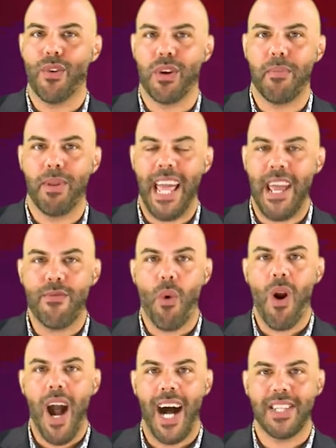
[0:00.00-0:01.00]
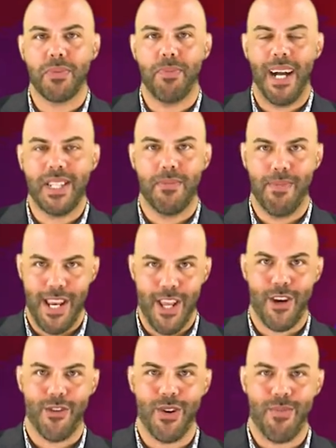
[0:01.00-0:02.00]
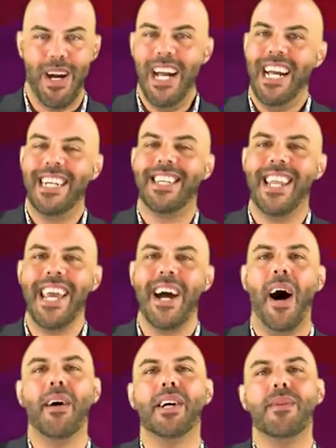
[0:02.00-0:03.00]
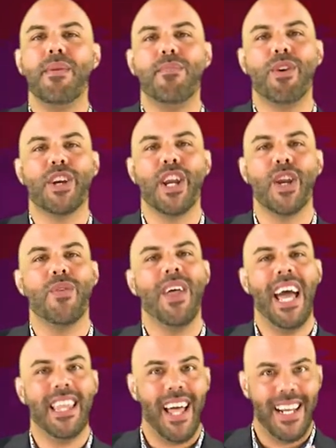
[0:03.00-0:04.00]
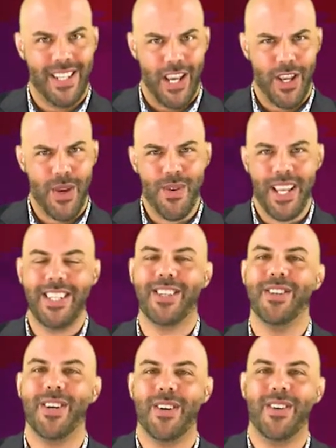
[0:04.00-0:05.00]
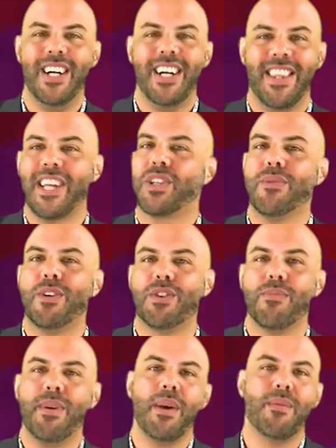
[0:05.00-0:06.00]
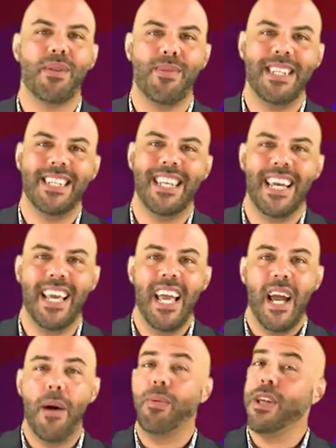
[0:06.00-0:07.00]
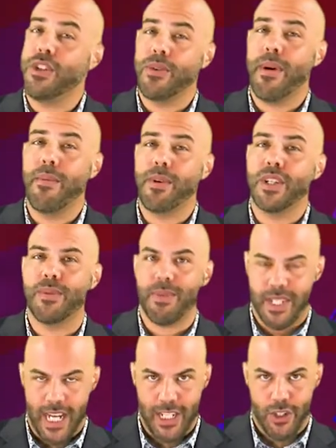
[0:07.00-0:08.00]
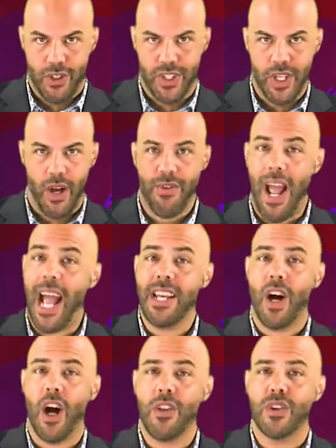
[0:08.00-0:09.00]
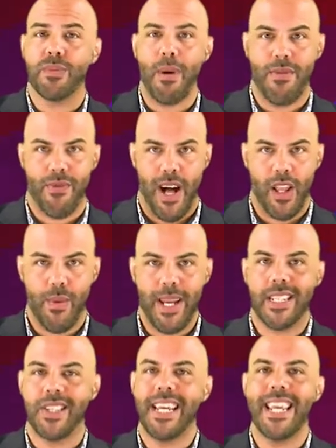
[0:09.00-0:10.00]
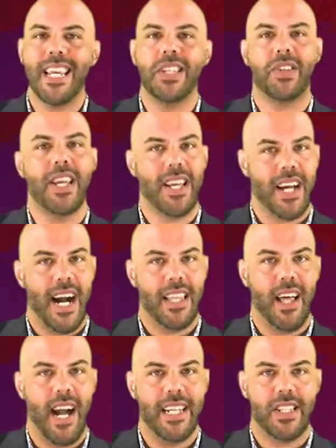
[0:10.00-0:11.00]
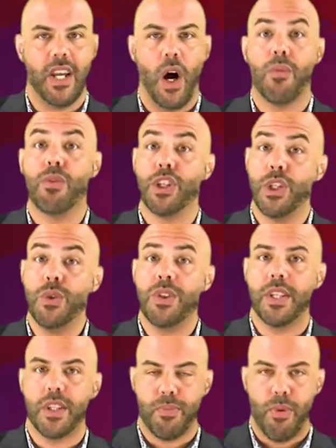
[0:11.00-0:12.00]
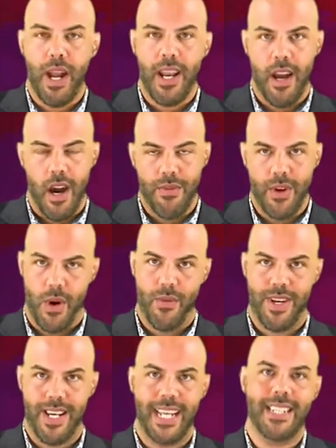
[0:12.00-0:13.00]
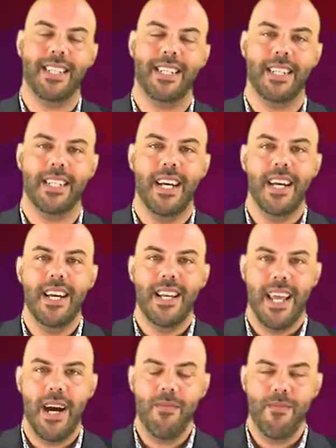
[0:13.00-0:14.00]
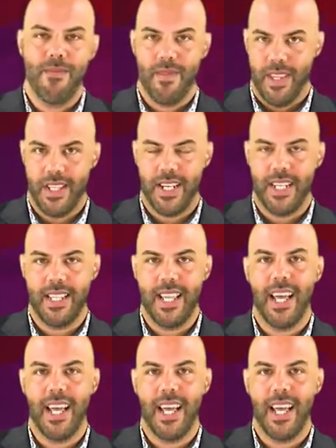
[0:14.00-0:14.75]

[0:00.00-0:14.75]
Florida Blade for Hotspots Media Group, and today I'm going to be bringing you the headlines that you need to know. Thanks so much for being with me today, and please remember to protect yourself and others by following CDC guidelines to help reduce the spread of COVID-19. Now, let's get to the